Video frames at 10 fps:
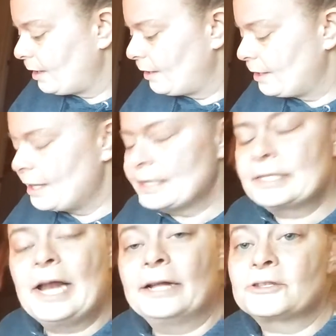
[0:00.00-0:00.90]
It's
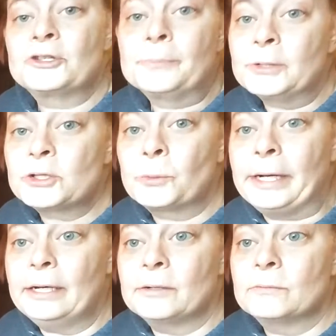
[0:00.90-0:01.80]
not super sweet,
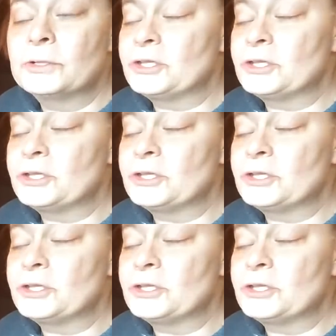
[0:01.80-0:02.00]
which is